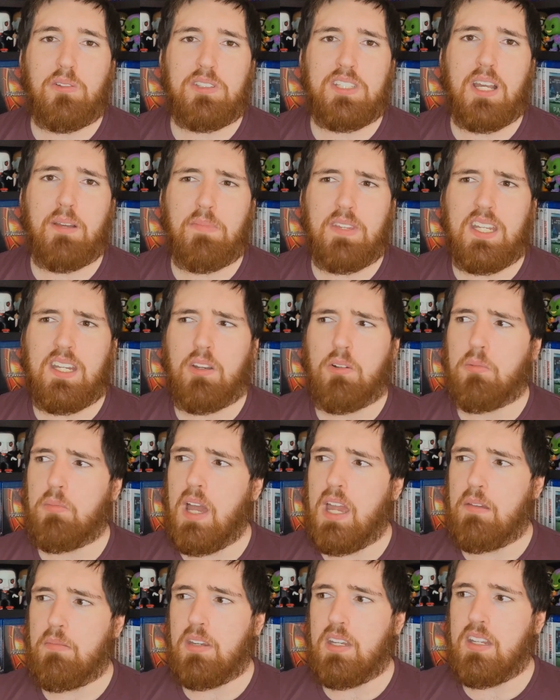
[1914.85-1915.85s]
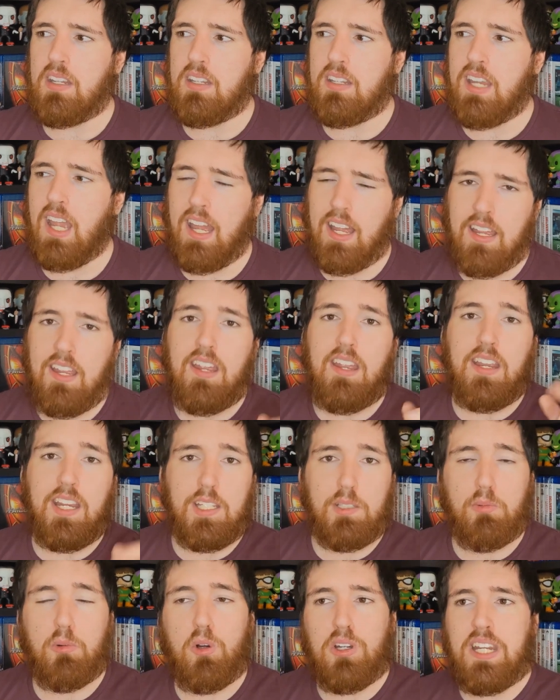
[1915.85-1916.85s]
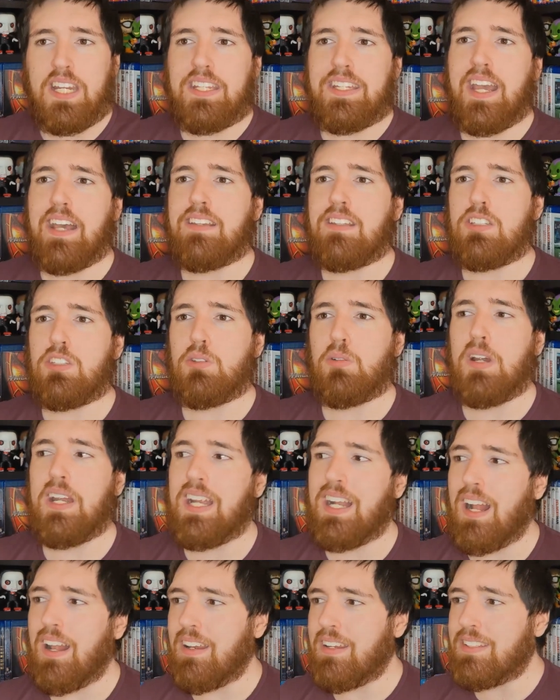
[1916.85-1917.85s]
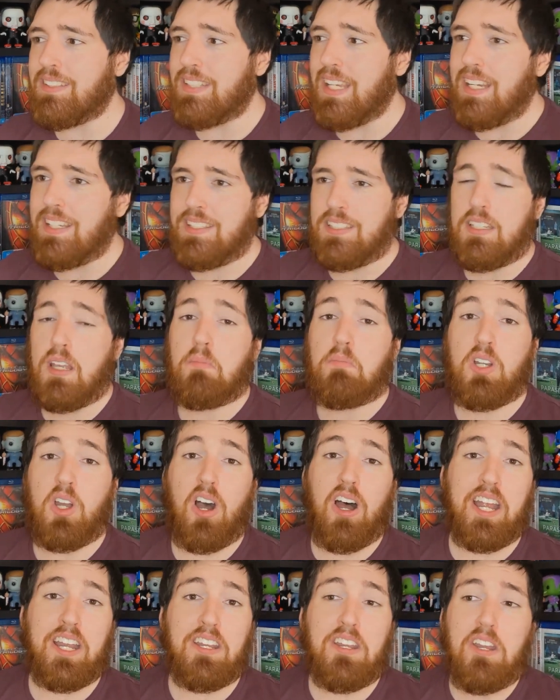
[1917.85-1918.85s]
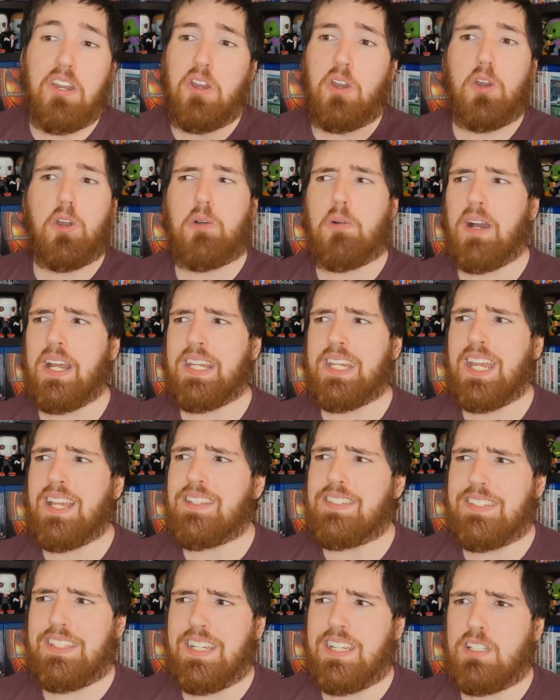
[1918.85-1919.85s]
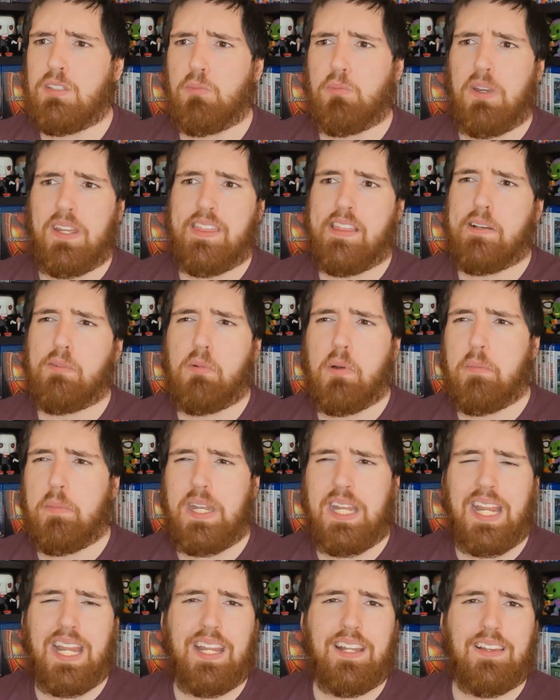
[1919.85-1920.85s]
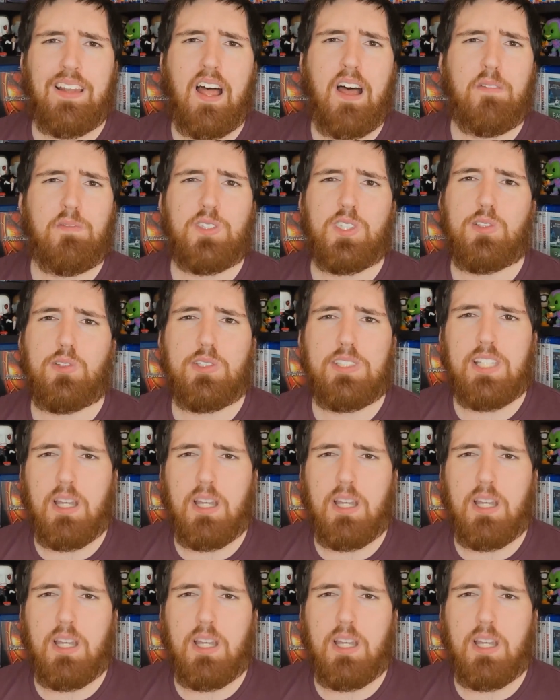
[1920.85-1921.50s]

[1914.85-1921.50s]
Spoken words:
or something, or maybe, yeah, he's walking down the street, and he sees some guy who I guess is with the woman he loves or